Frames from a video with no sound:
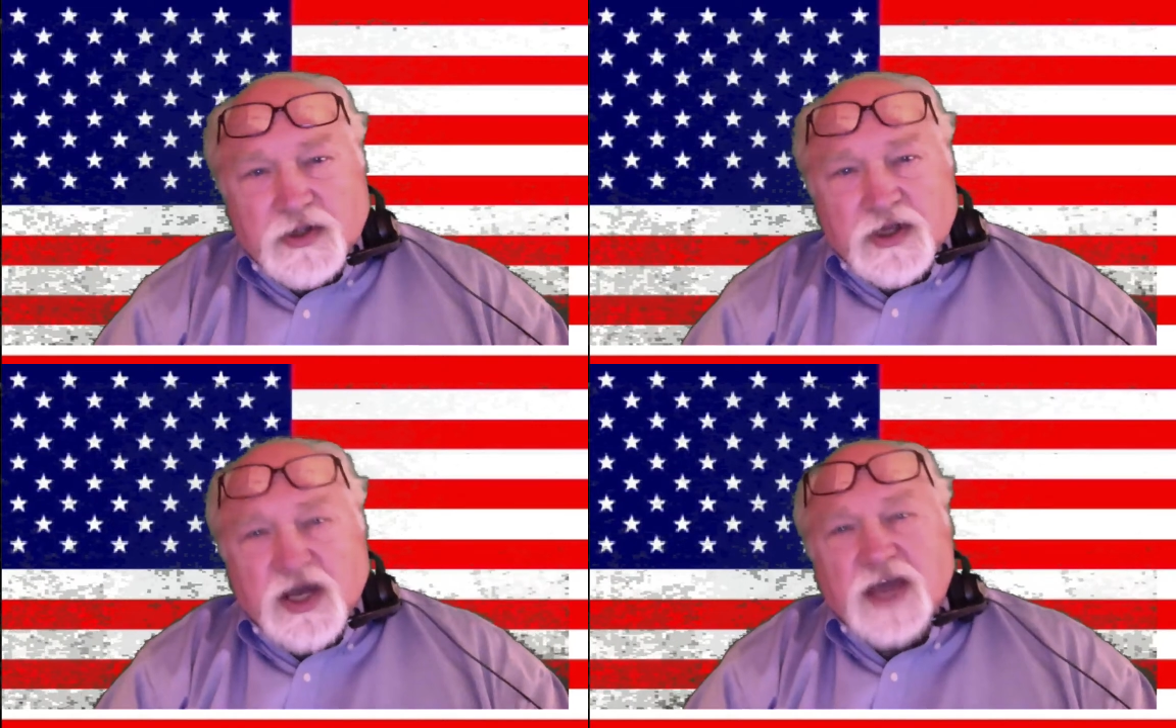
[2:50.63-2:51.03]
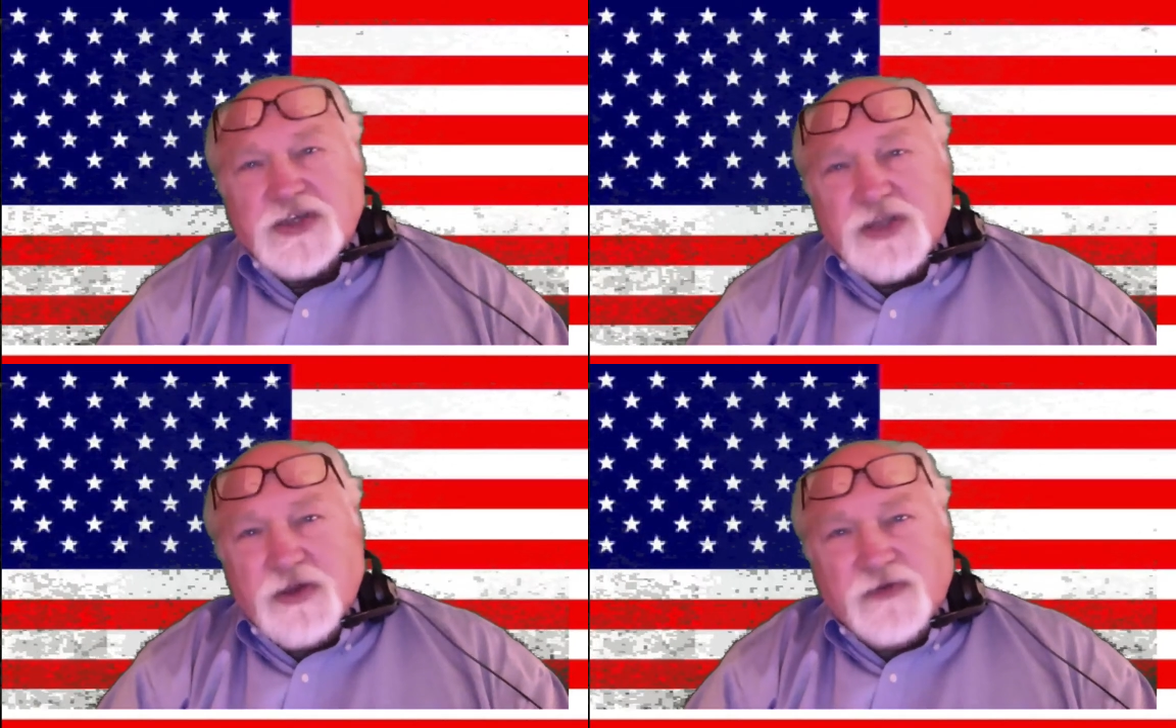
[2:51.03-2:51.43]
And I
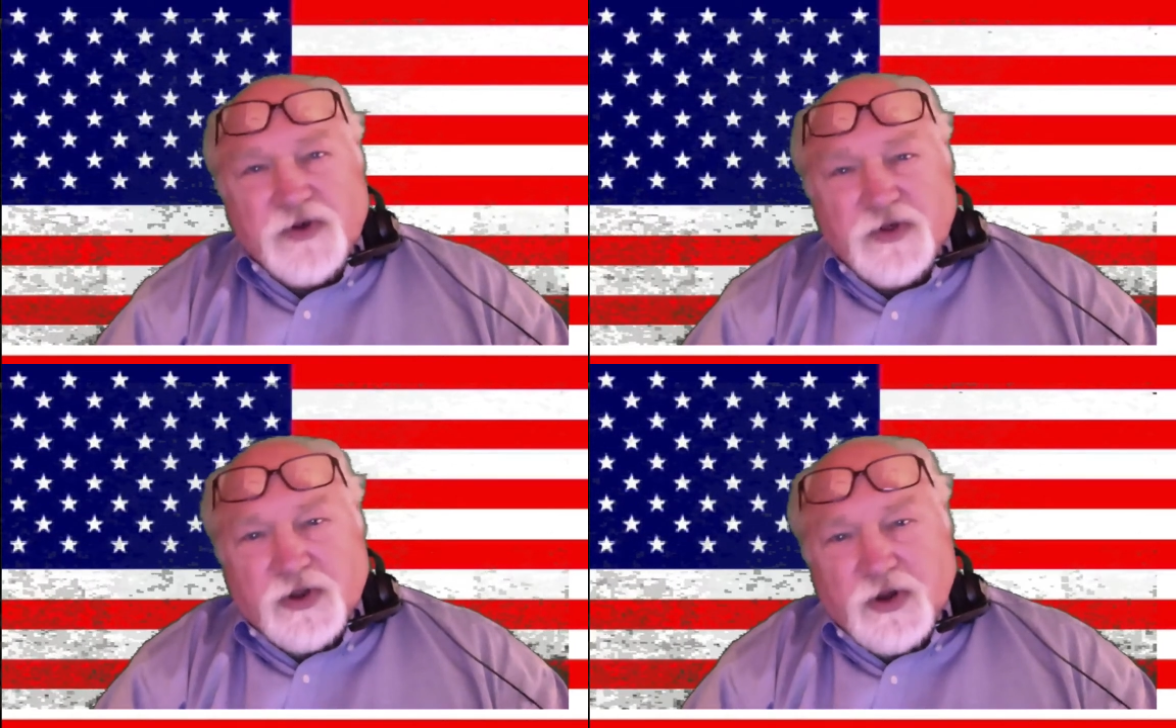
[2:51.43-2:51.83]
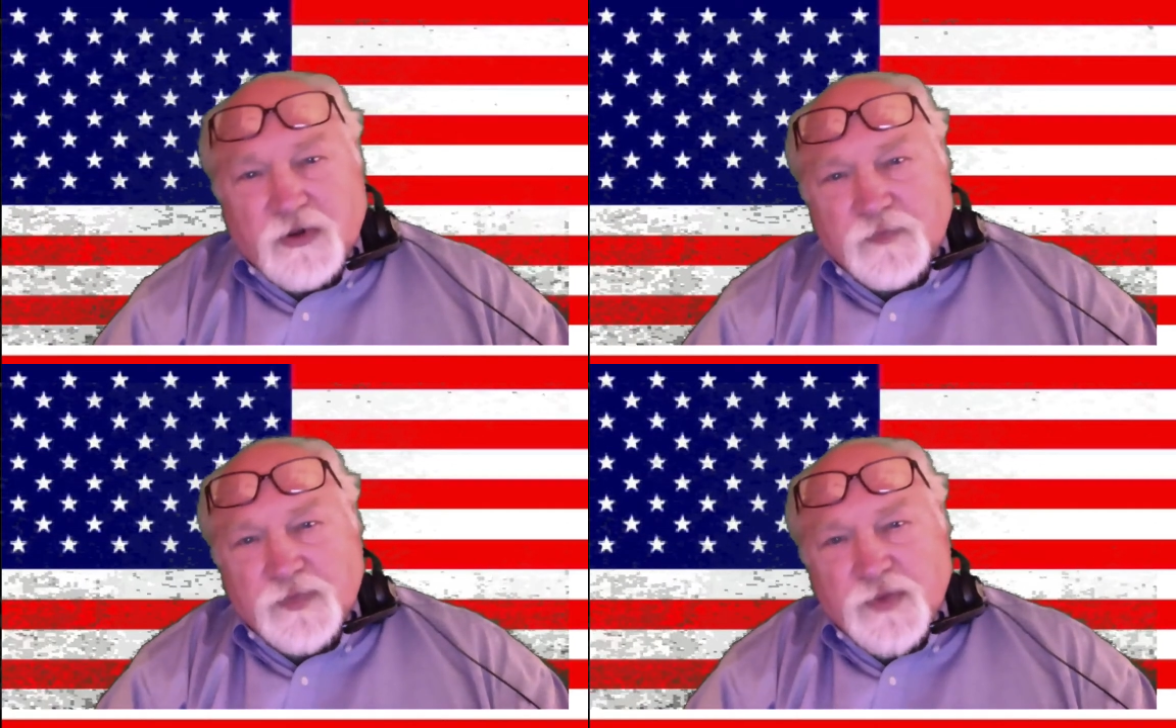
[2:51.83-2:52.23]
ask you further,
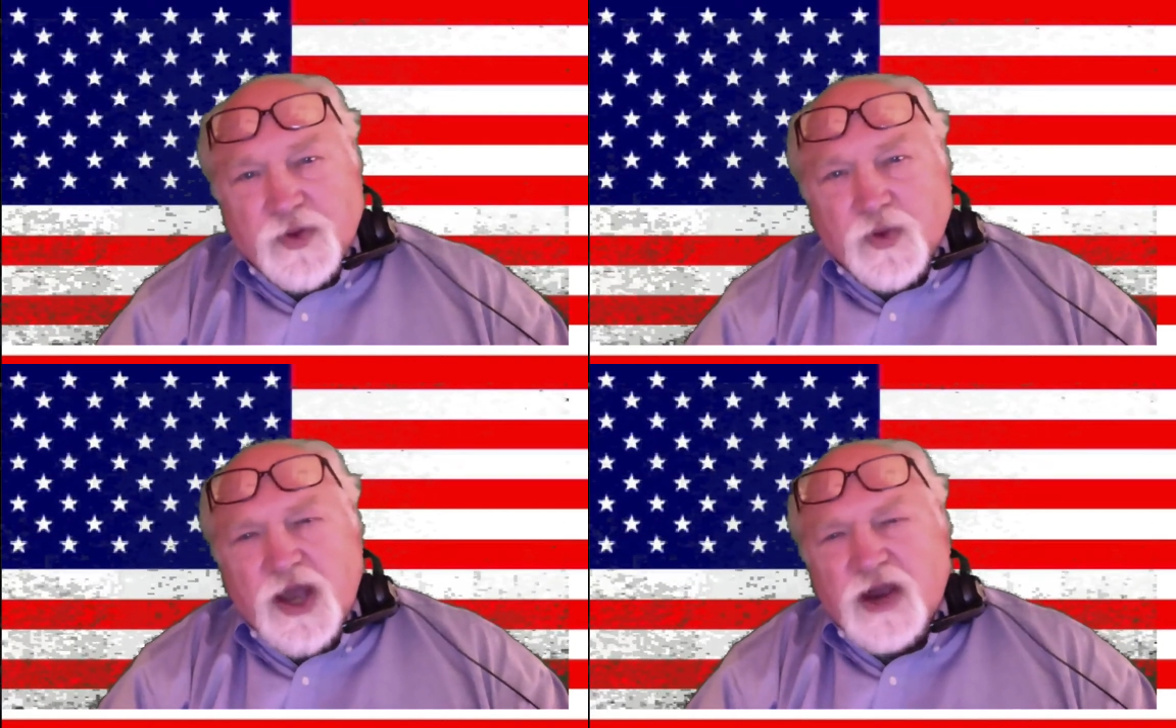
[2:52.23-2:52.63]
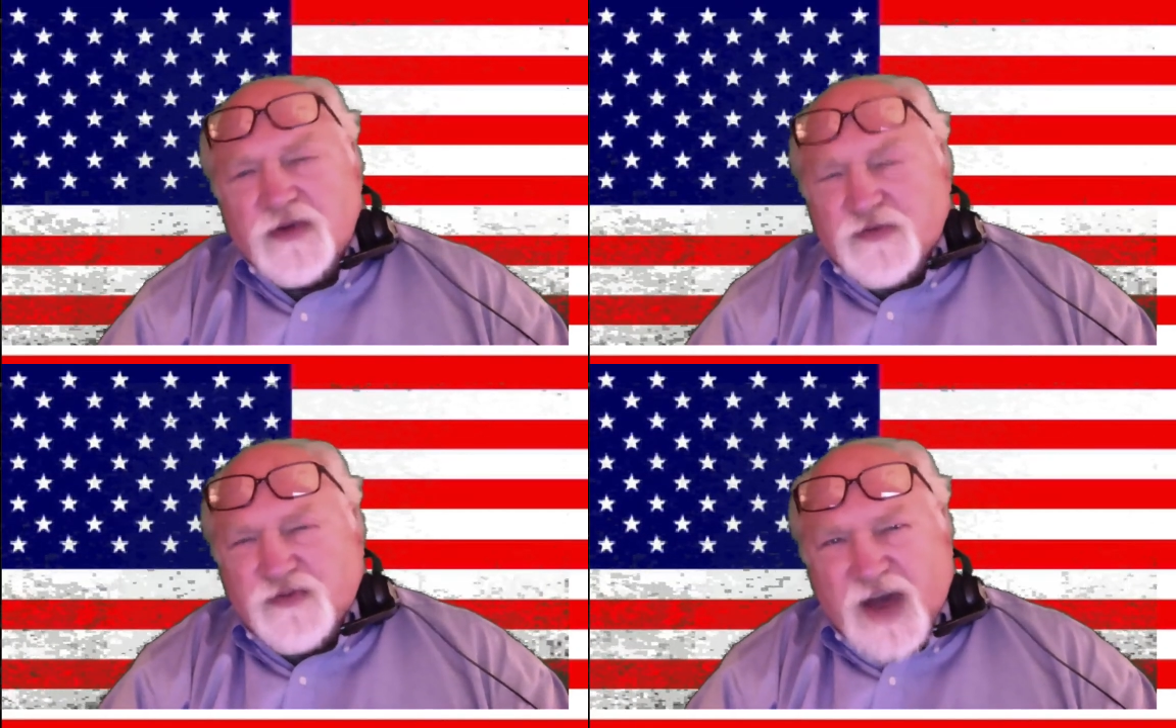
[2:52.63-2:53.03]
why are
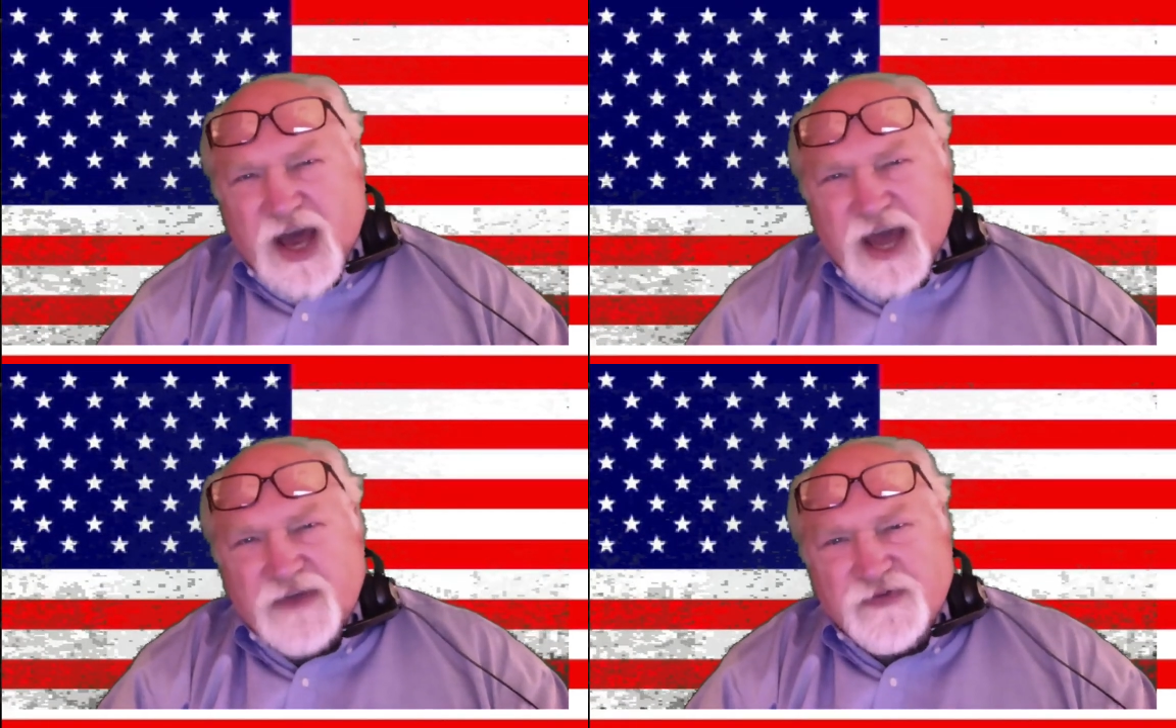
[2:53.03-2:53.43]
5